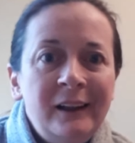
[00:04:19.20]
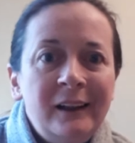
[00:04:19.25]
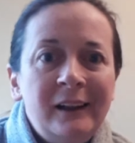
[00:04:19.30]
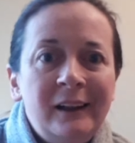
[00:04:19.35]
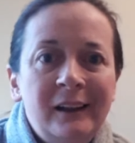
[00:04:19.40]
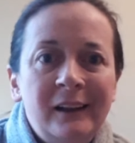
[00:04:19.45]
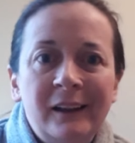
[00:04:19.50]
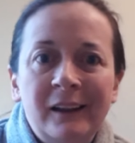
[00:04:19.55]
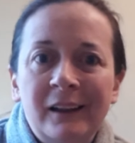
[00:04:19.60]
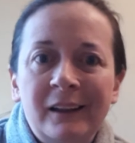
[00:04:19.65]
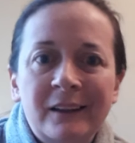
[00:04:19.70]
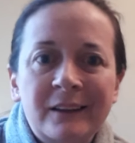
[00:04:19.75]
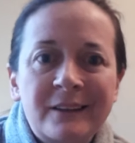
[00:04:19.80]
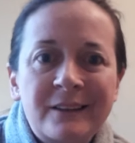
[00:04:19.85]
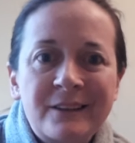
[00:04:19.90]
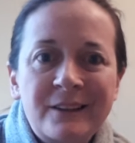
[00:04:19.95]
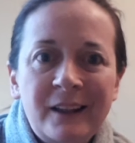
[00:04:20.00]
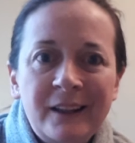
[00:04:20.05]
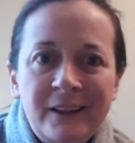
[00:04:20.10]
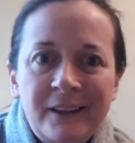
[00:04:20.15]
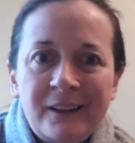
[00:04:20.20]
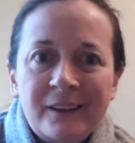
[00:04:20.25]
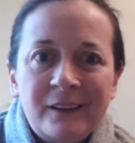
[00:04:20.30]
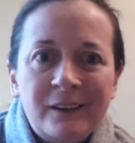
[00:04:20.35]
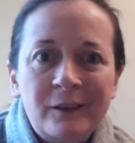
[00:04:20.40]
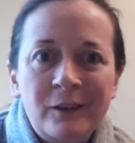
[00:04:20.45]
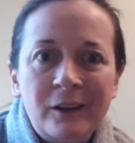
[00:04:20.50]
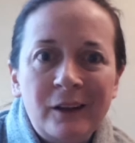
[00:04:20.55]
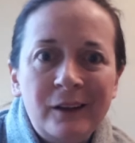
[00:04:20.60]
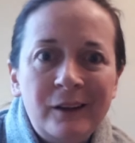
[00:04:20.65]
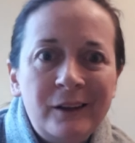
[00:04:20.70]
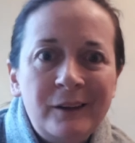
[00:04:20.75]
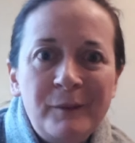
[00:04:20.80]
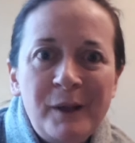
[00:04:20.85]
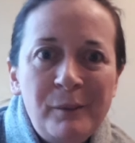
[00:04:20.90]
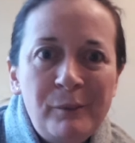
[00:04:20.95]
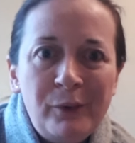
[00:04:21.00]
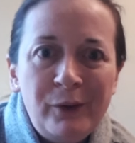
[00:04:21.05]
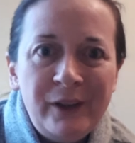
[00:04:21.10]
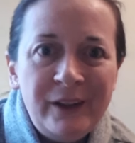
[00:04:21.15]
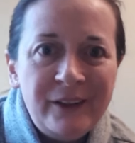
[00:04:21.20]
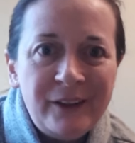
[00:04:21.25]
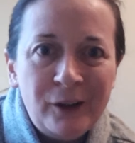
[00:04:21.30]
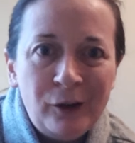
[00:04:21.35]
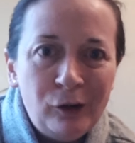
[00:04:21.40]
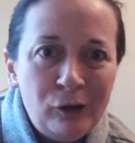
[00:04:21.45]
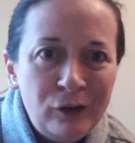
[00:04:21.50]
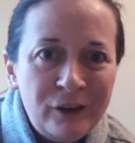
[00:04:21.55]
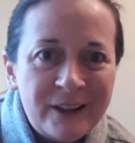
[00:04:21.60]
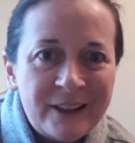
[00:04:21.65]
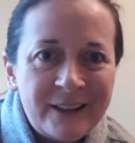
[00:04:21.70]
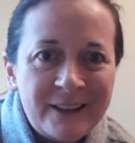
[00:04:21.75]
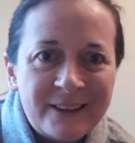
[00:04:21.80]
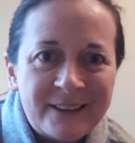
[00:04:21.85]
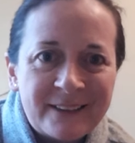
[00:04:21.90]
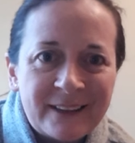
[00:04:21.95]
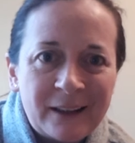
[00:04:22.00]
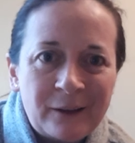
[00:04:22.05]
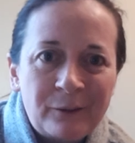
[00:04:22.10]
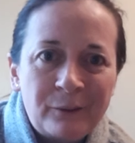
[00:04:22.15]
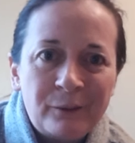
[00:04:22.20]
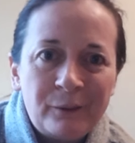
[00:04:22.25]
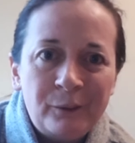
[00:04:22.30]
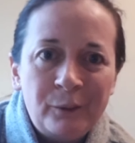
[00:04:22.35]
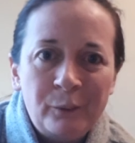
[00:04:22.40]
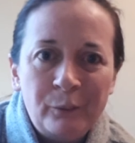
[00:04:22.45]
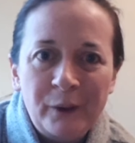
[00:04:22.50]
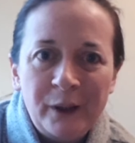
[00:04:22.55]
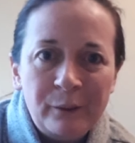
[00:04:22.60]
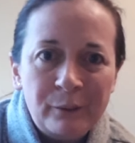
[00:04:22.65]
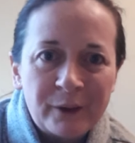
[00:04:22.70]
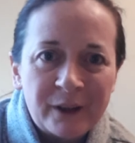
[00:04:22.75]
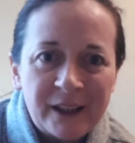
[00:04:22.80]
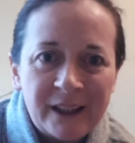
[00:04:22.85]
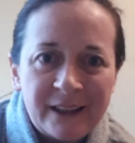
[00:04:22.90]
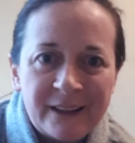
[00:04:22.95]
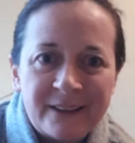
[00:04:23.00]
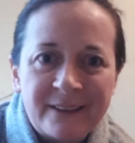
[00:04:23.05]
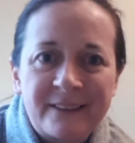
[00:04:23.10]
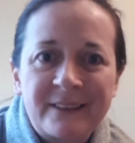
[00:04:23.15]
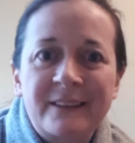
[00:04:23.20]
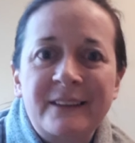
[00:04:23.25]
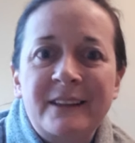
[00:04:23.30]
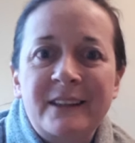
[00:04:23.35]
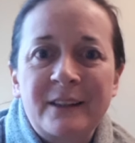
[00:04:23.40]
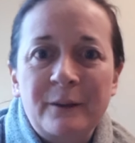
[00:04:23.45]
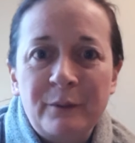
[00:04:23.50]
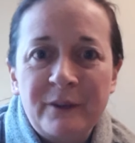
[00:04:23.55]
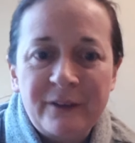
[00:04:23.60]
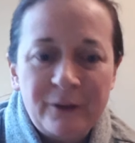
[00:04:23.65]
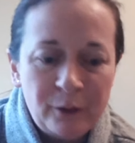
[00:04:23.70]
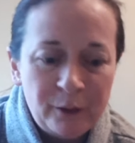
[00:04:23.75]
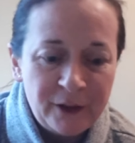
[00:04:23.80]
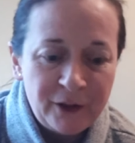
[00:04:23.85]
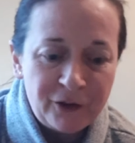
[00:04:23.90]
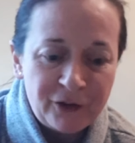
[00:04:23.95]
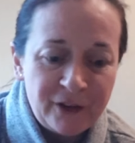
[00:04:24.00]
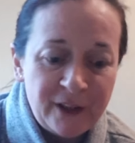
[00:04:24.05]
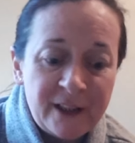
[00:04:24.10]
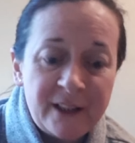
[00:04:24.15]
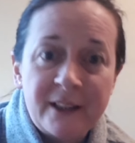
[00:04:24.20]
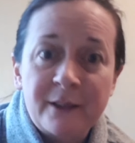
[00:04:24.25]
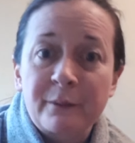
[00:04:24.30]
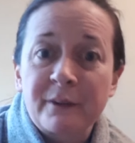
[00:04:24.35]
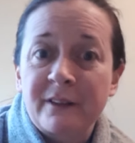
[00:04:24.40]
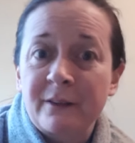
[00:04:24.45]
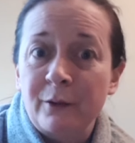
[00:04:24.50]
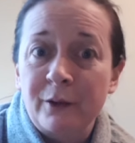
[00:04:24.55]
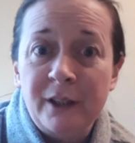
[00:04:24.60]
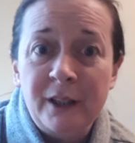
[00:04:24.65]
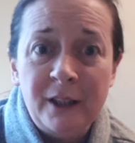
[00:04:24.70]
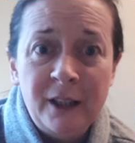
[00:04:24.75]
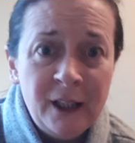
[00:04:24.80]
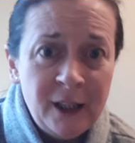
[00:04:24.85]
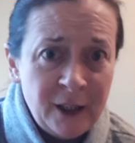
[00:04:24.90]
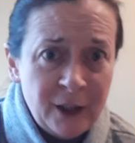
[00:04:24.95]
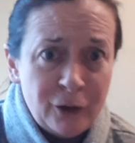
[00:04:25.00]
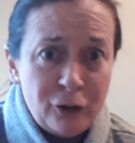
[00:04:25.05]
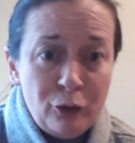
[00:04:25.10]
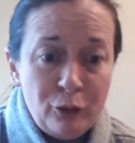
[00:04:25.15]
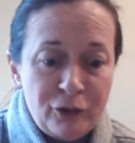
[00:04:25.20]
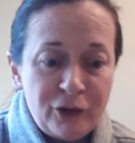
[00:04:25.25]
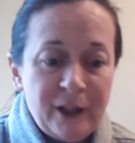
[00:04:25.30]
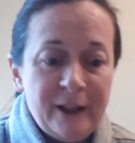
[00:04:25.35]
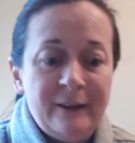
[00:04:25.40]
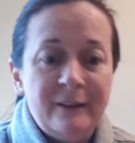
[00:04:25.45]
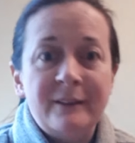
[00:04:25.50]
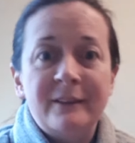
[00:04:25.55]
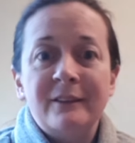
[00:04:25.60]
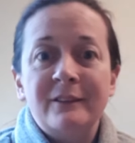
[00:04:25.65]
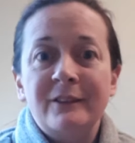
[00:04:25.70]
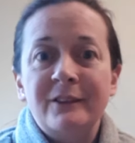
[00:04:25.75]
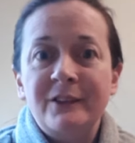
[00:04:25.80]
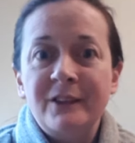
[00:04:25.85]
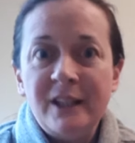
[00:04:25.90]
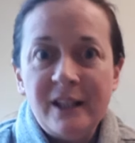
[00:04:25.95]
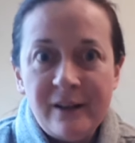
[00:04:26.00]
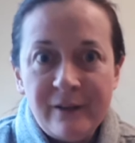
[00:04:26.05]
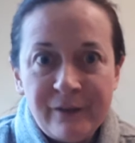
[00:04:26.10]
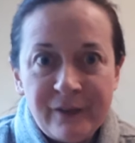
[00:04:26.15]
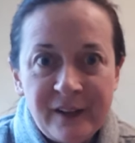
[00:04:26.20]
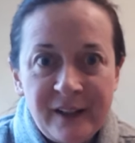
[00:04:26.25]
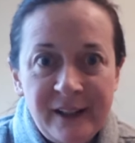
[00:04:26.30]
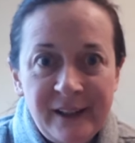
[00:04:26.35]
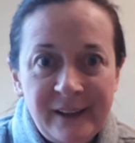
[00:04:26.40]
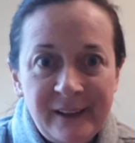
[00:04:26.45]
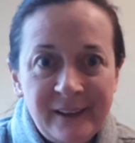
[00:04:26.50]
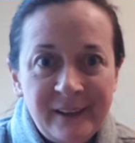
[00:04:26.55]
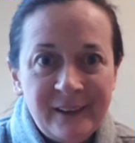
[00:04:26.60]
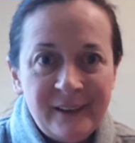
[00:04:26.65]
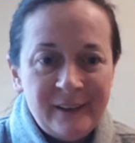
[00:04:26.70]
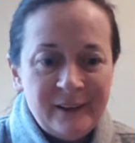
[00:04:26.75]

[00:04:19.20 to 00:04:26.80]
Like, remember in the old days, like when we were kids, there was no internet, there was only two channels on the TV.